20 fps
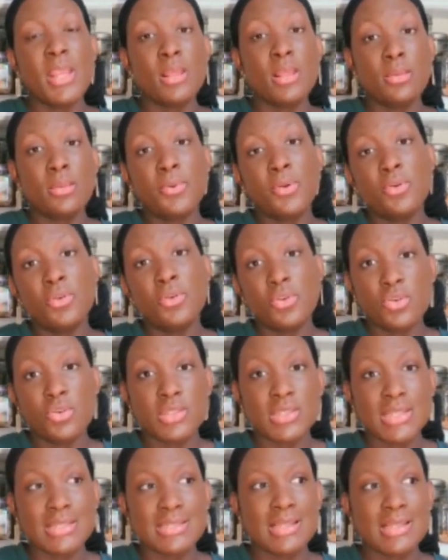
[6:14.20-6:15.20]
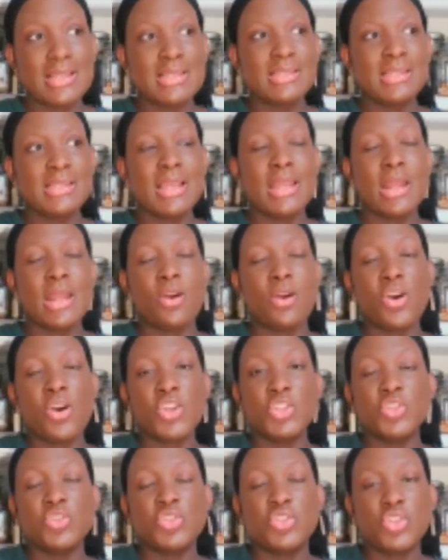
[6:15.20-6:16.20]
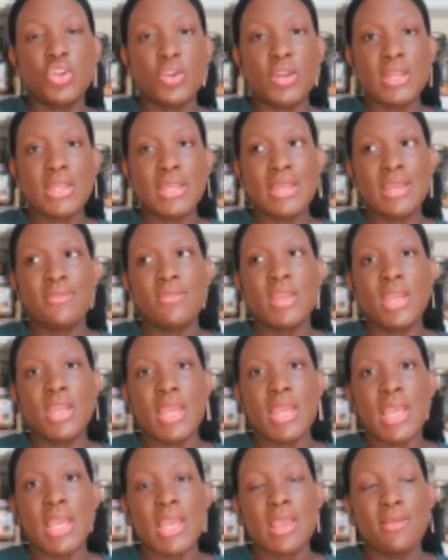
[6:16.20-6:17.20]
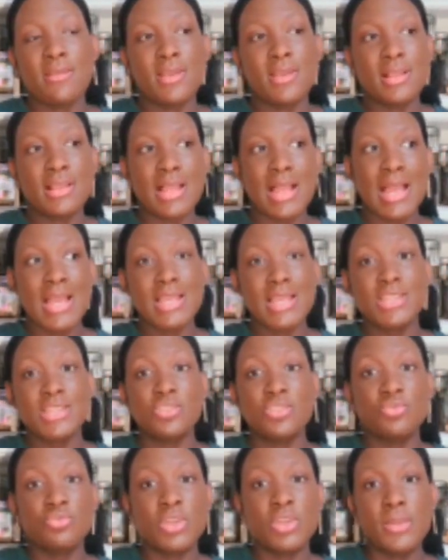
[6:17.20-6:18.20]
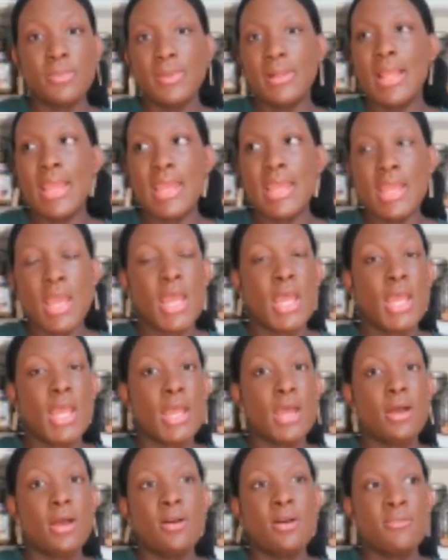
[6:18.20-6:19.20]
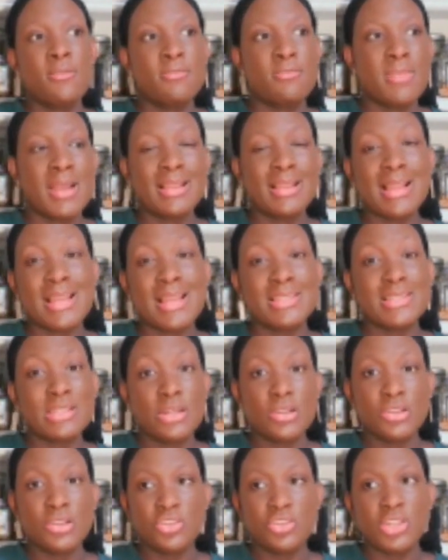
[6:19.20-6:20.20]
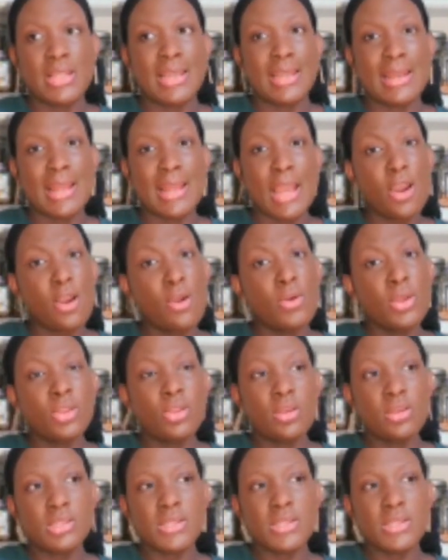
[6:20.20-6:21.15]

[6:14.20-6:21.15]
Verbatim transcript: the protocols, as I said. I also started giving a class replay of my classes that are usually like an hour long.